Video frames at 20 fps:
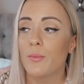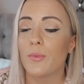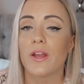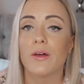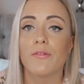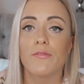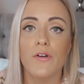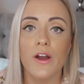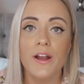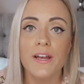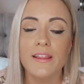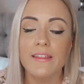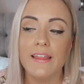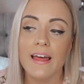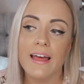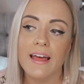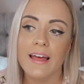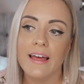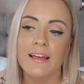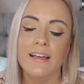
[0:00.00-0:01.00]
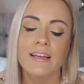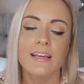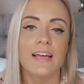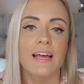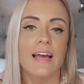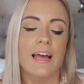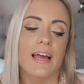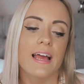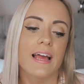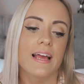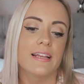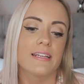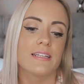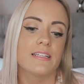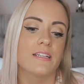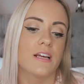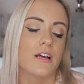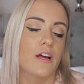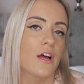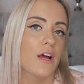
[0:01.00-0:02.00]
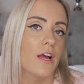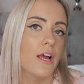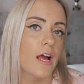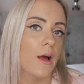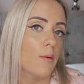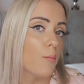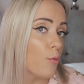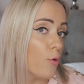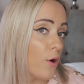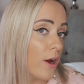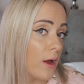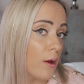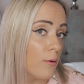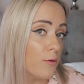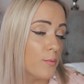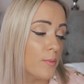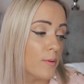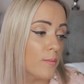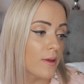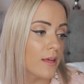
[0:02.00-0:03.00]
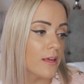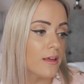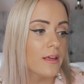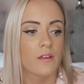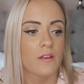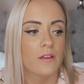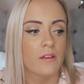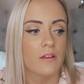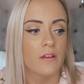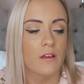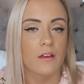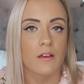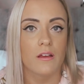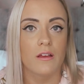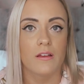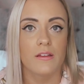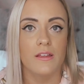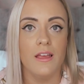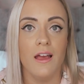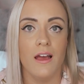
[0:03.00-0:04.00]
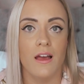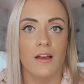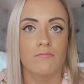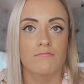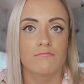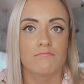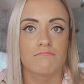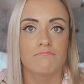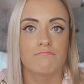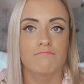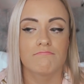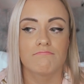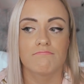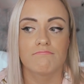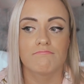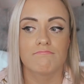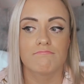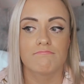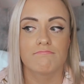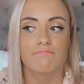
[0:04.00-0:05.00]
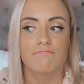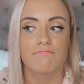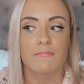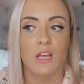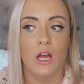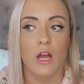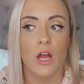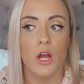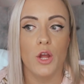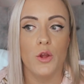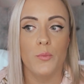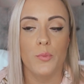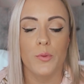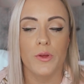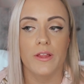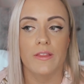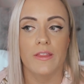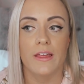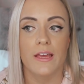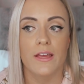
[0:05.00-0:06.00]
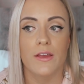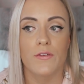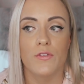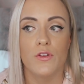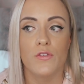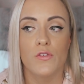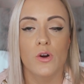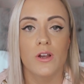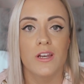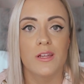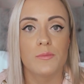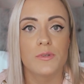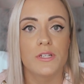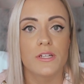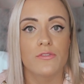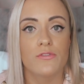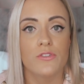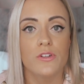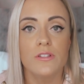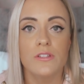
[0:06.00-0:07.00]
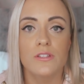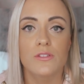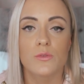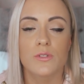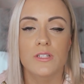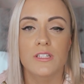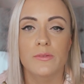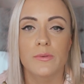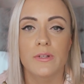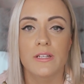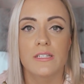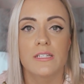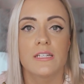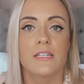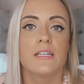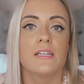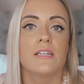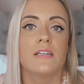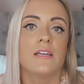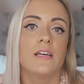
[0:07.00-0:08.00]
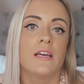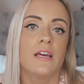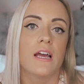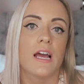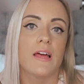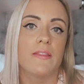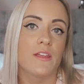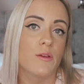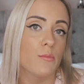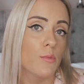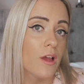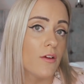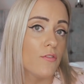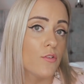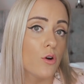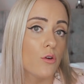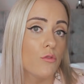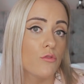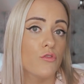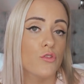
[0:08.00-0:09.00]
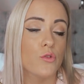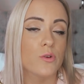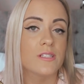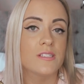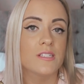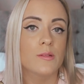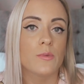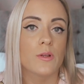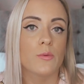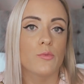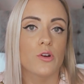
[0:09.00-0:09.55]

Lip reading: but I'm finally there, and I am proud to be me. Yeah, I hope that if you've got a limb difference or disability, and that you may have gone through a similar